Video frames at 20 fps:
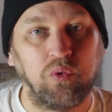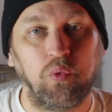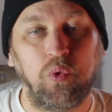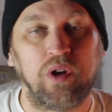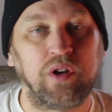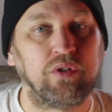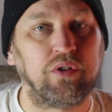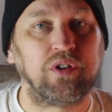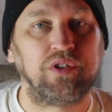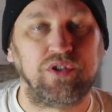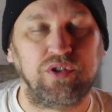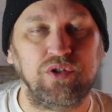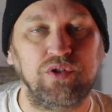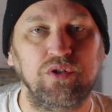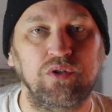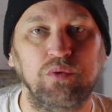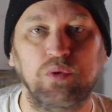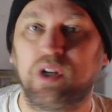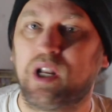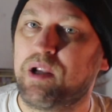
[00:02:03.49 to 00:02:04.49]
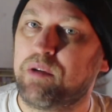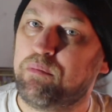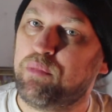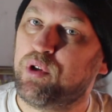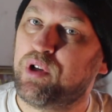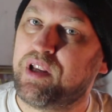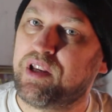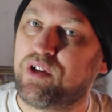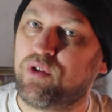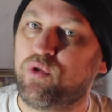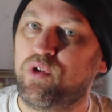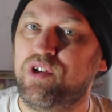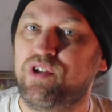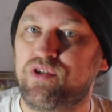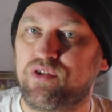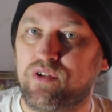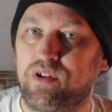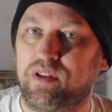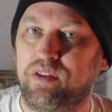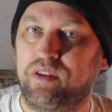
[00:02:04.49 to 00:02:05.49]
1 or a 2 would I put a
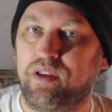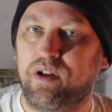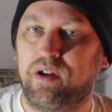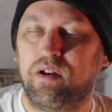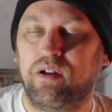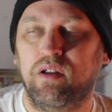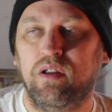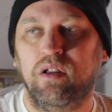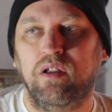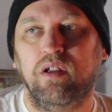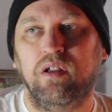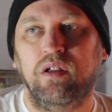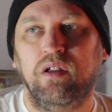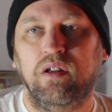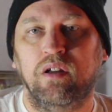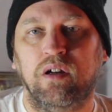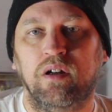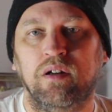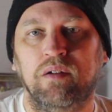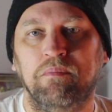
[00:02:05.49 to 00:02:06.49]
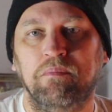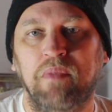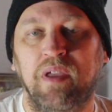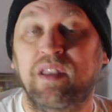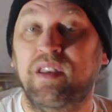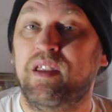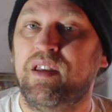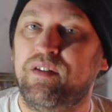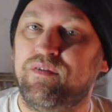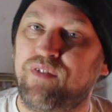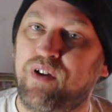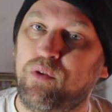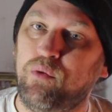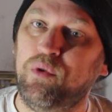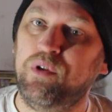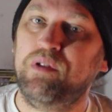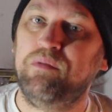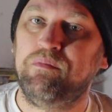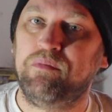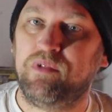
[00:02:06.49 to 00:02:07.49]
creature in there. And then if I
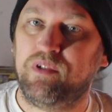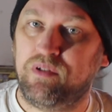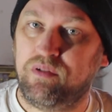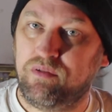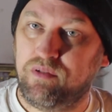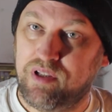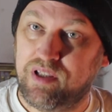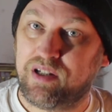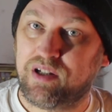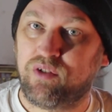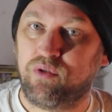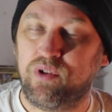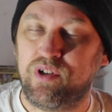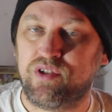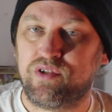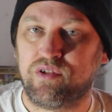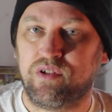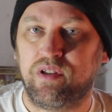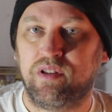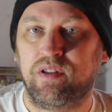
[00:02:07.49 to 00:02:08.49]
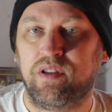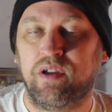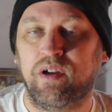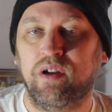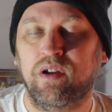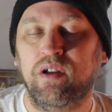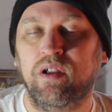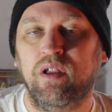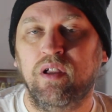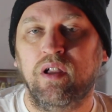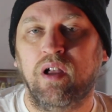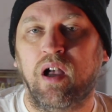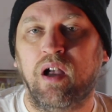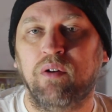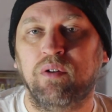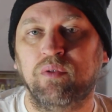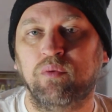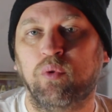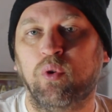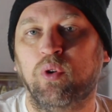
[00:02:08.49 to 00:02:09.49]
would get a creature in there, I
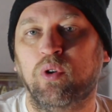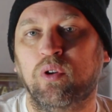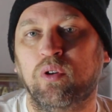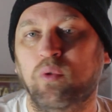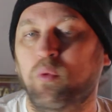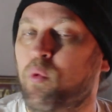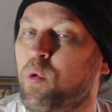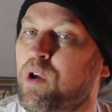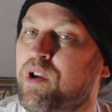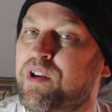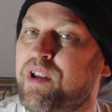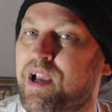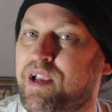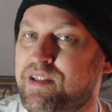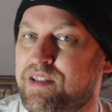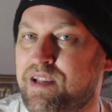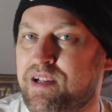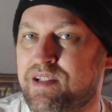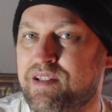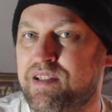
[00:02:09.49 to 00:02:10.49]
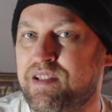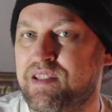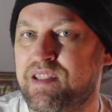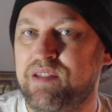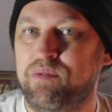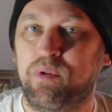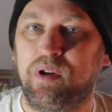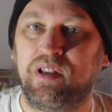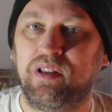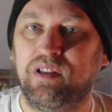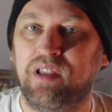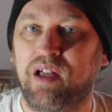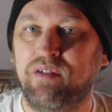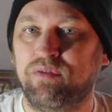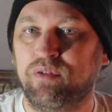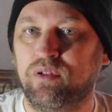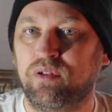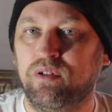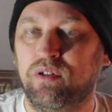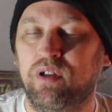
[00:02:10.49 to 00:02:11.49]
would roll 1d6 to see what
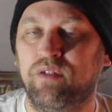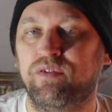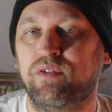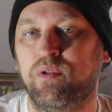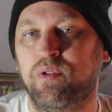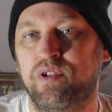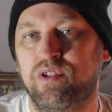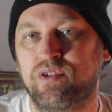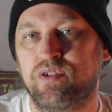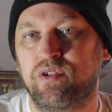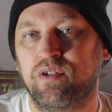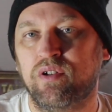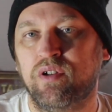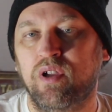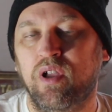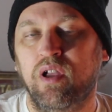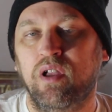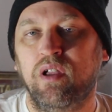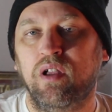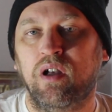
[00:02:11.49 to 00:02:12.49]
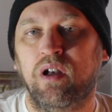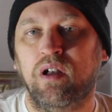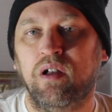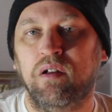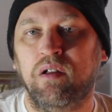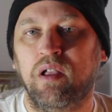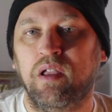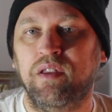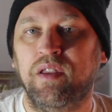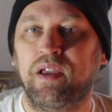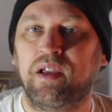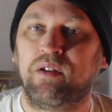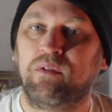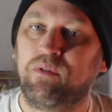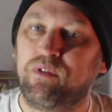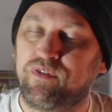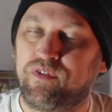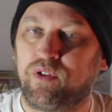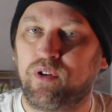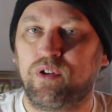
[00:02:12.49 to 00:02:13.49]
level of creature, and then
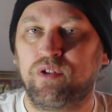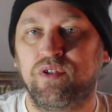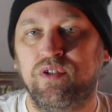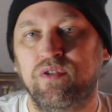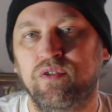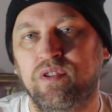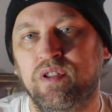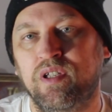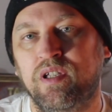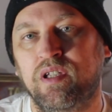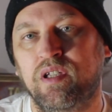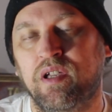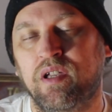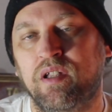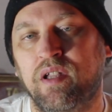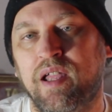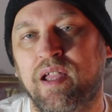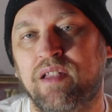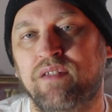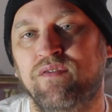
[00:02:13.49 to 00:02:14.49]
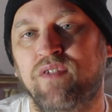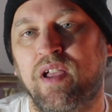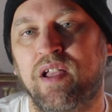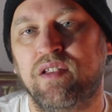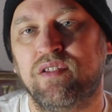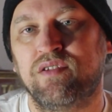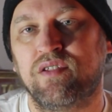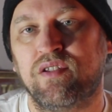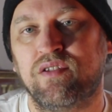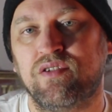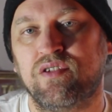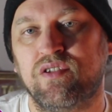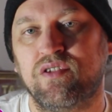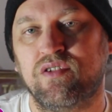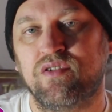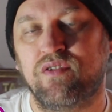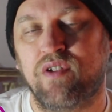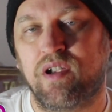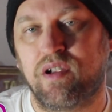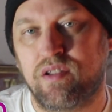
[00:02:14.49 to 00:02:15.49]
refer to the Advanced Dungeons
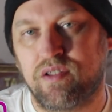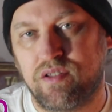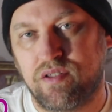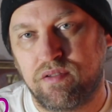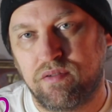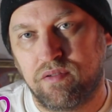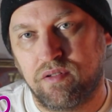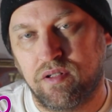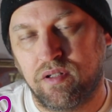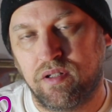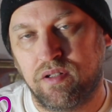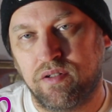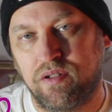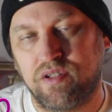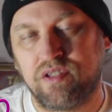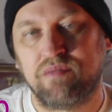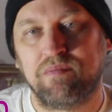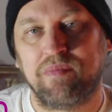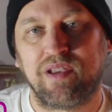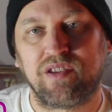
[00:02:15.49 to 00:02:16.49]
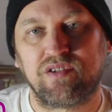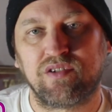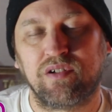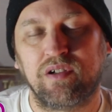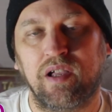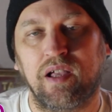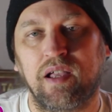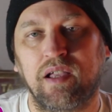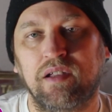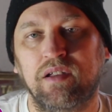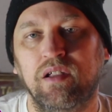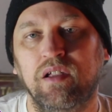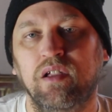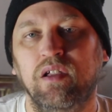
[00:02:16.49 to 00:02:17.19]
& Dragons Dungeon Master Guide,